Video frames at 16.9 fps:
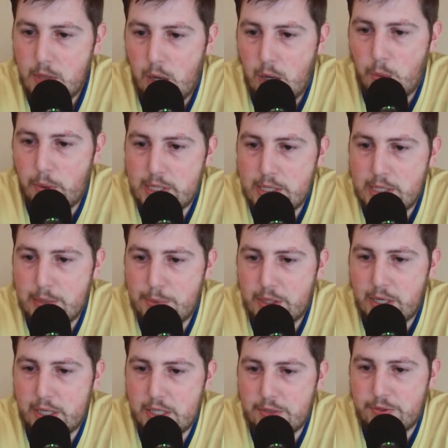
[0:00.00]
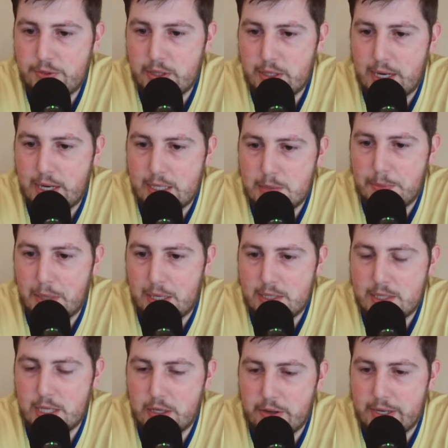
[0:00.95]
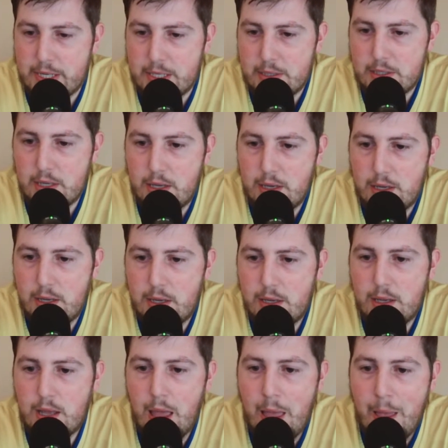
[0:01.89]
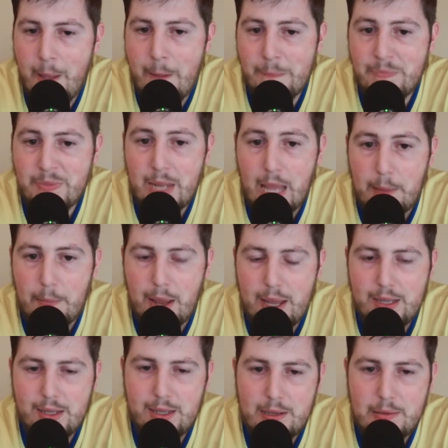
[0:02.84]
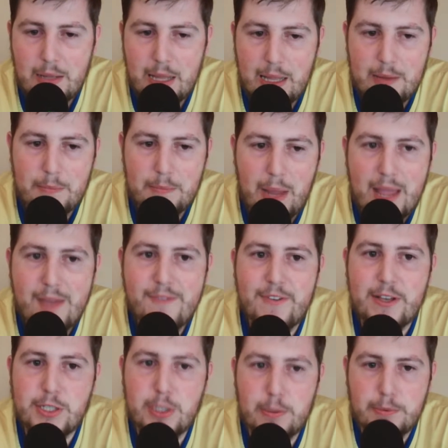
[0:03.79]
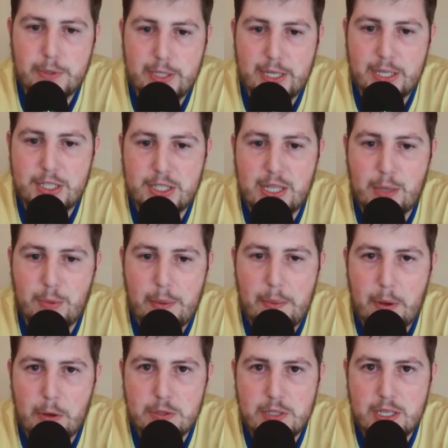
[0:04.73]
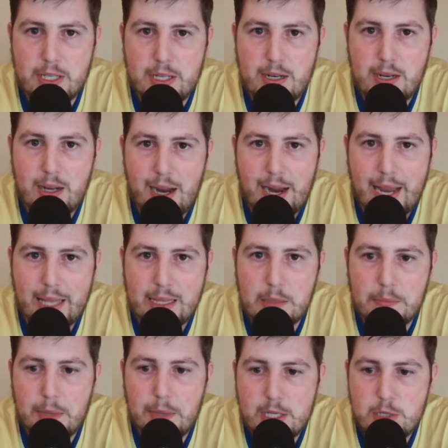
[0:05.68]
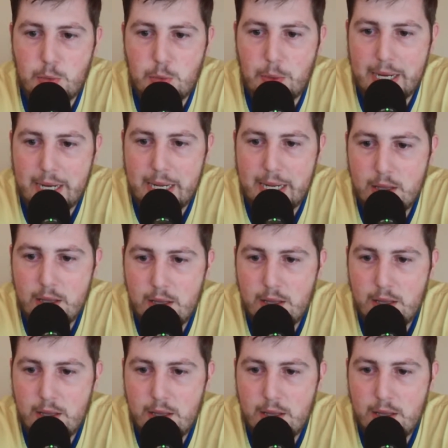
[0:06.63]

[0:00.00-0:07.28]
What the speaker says: What's the prediction for the Nets Bucks series? In my official prediction that we posted, I had the Bucks winning.